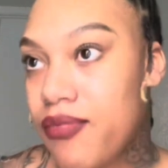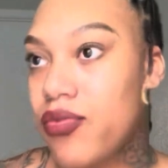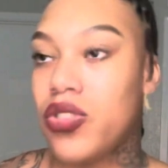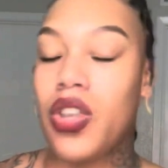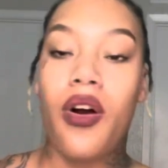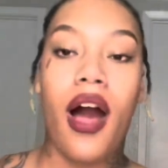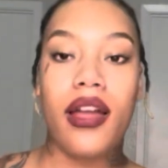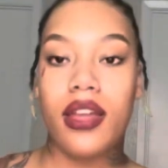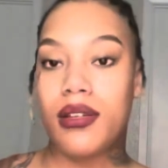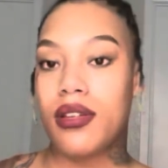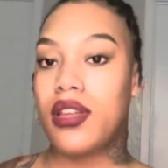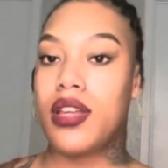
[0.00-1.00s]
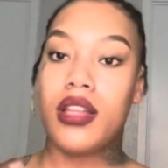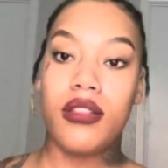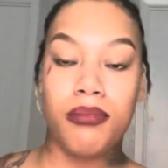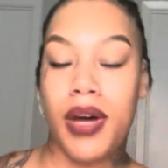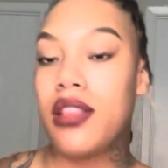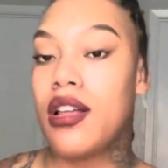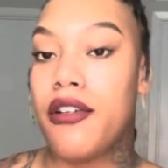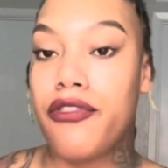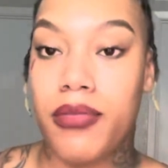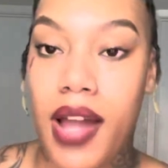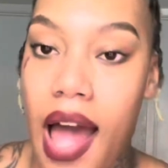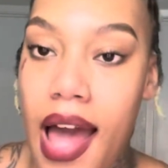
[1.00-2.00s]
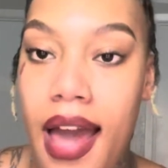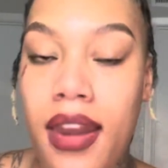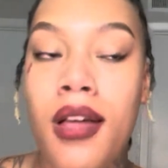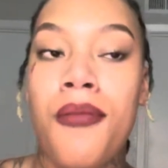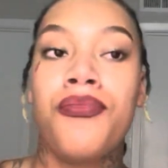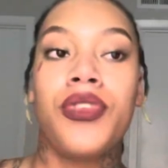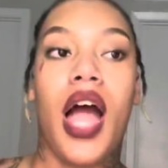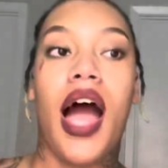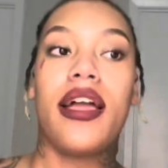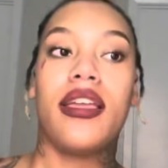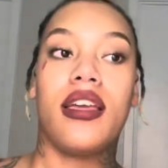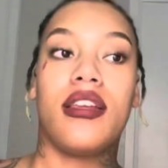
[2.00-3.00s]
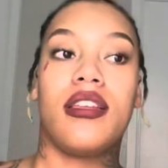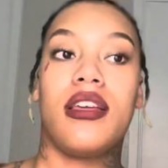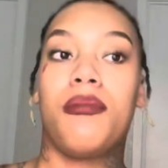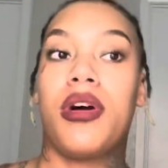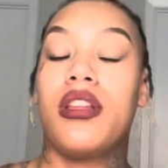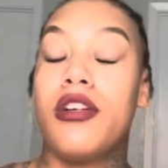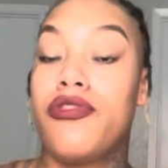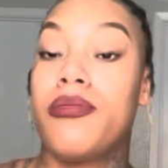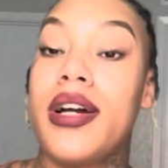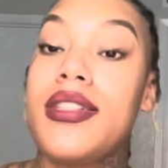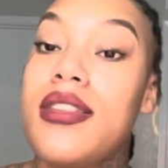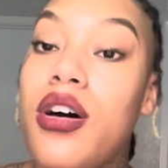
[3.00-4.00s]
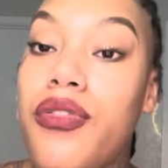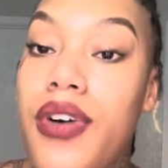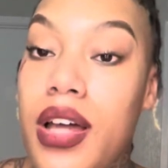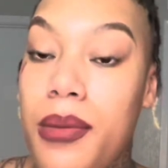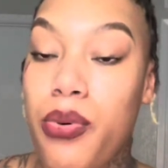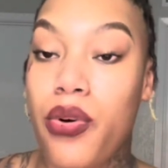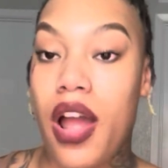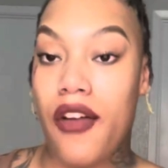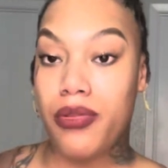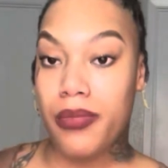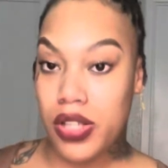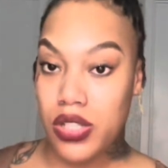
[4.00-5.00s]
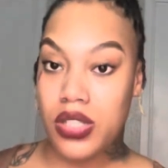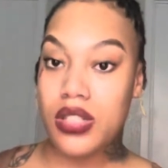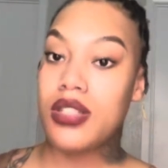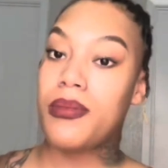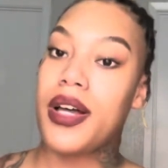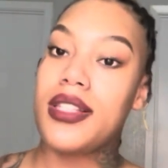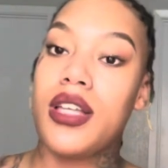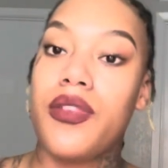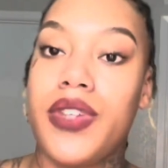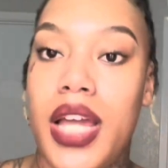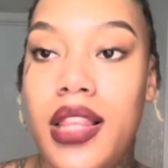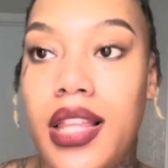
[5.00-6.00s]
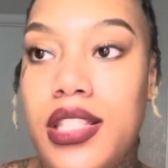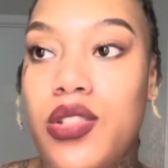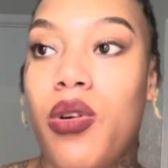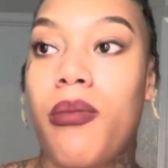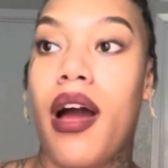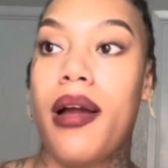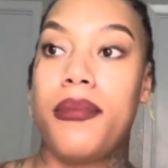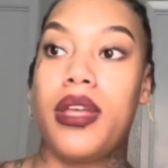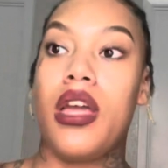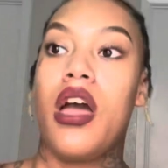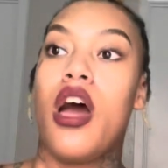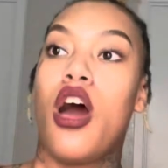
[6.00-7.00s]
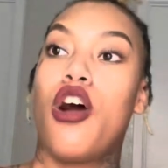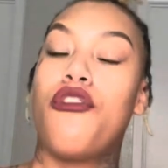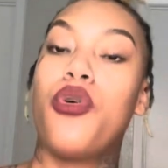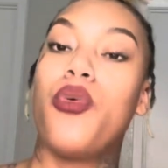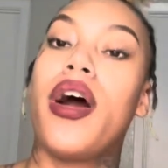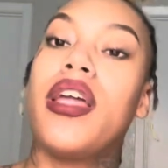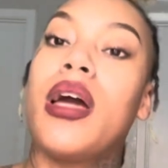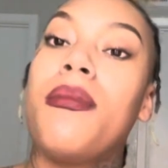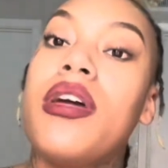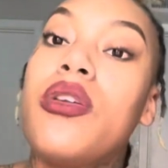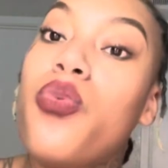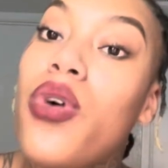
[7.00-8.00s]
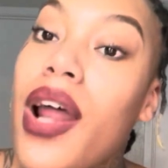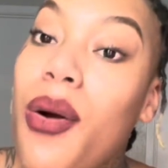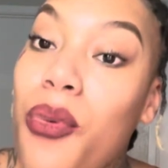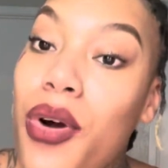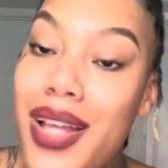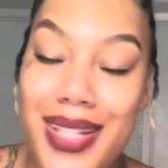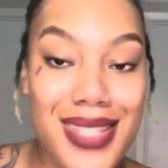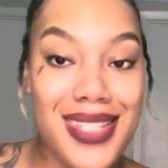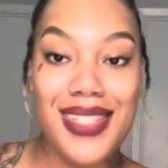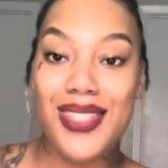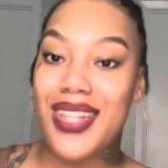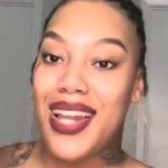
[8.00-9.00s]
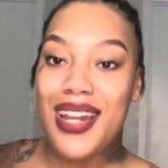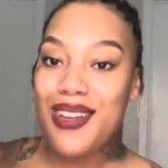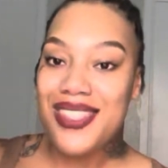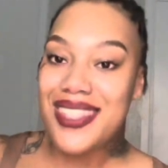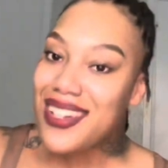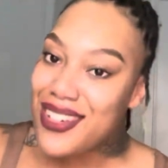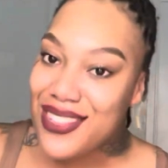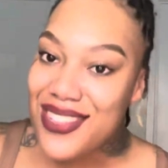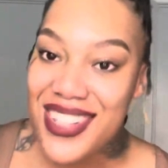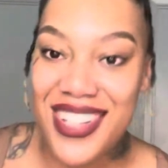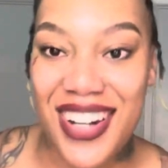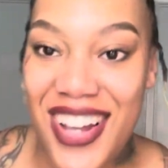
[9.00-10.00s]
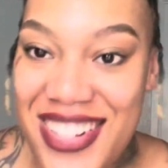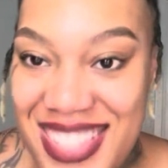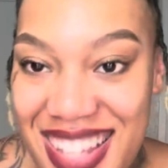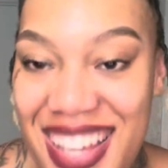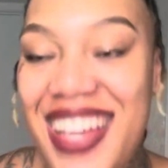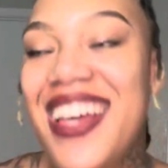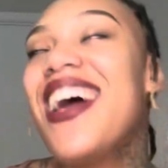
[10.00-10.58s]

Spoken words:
No, I can get my love from God. I can get my love from myself. I can pour affirmations into myself daily to remind me of who I am and what I want, so that I don't settle. You know what I'm saying?